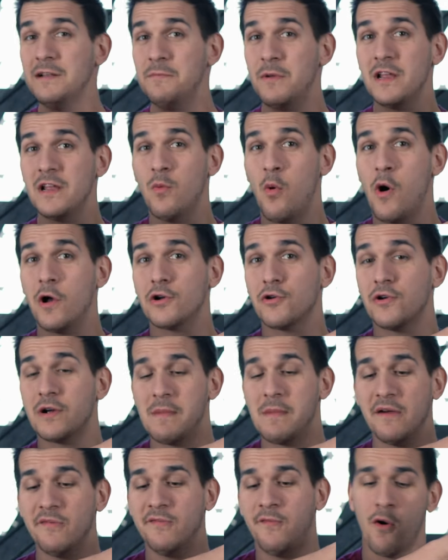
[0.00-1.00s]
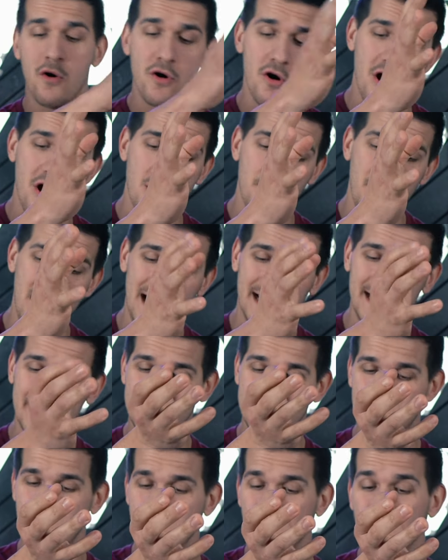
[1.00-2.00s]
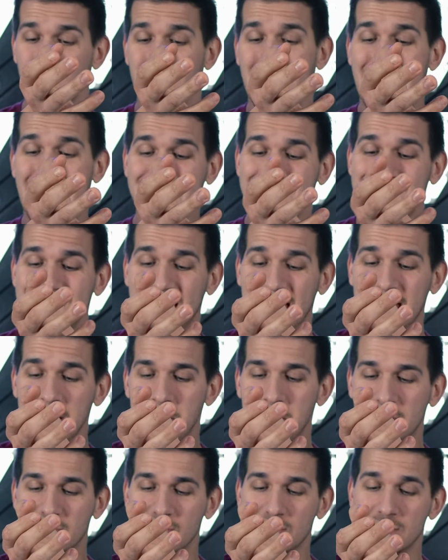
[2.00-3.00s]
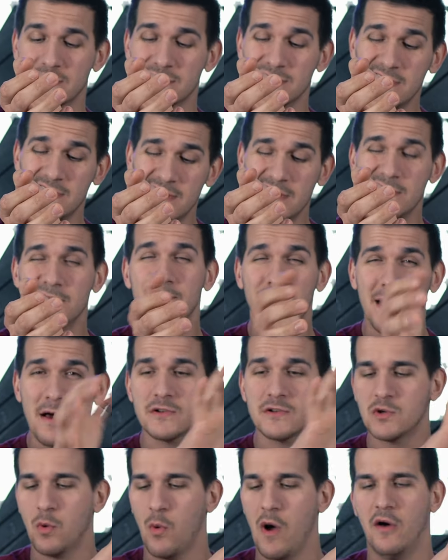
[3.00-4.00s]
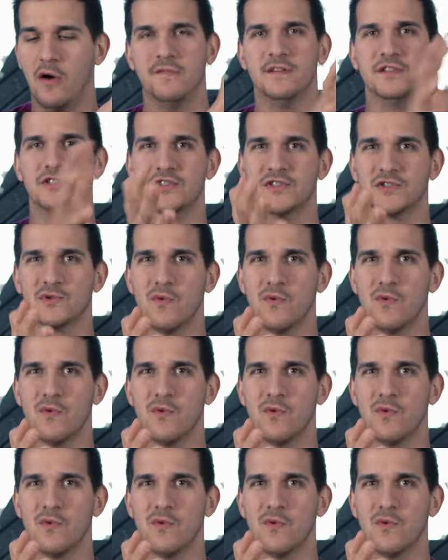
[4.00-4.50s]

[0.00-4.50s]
anybody wondering, my forearm at its like relaxed state measures about 12 inches